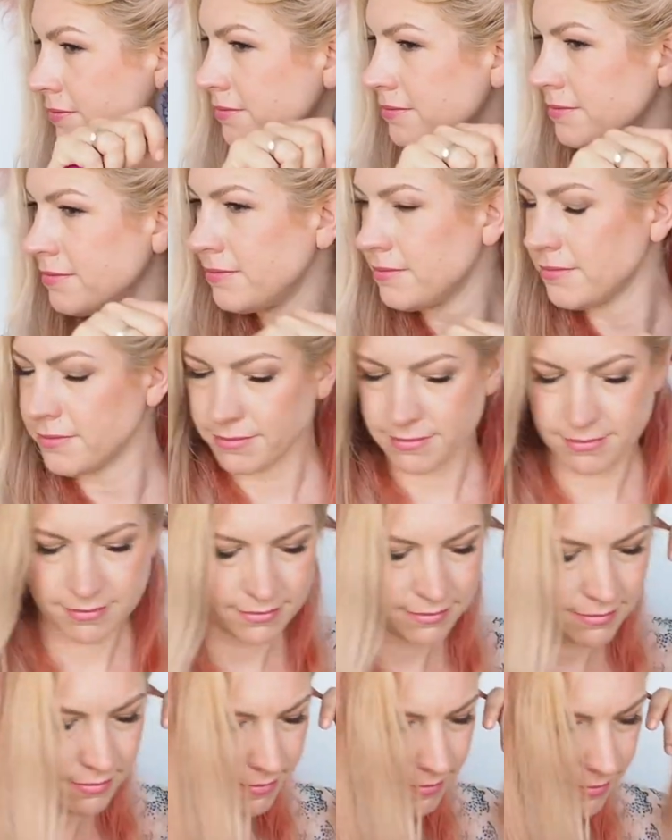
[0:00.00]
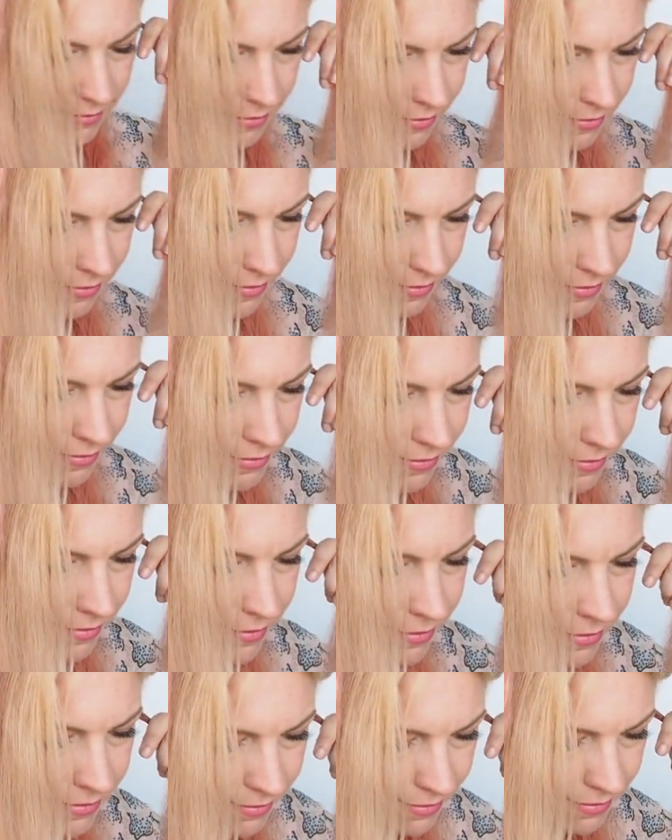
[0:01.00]

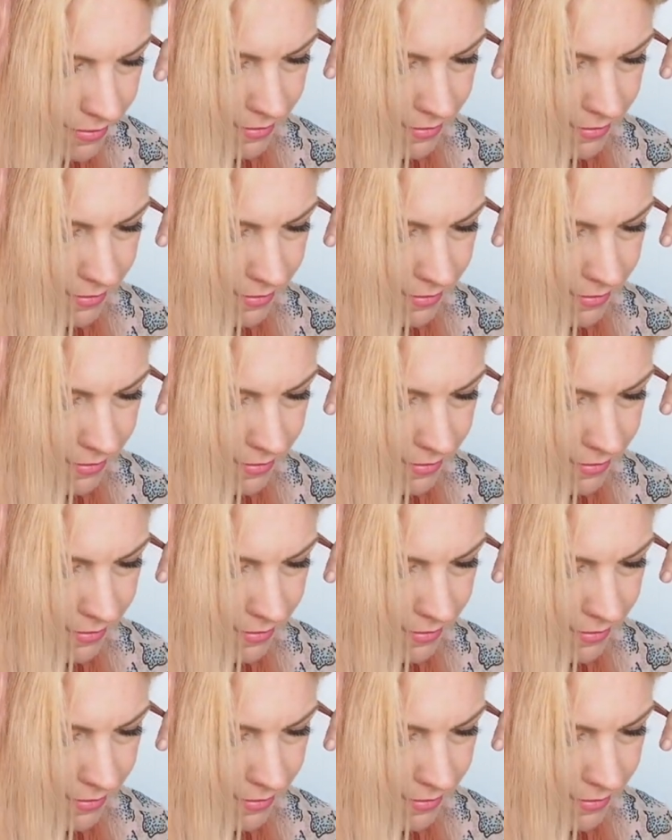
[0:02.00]
(no one is talking)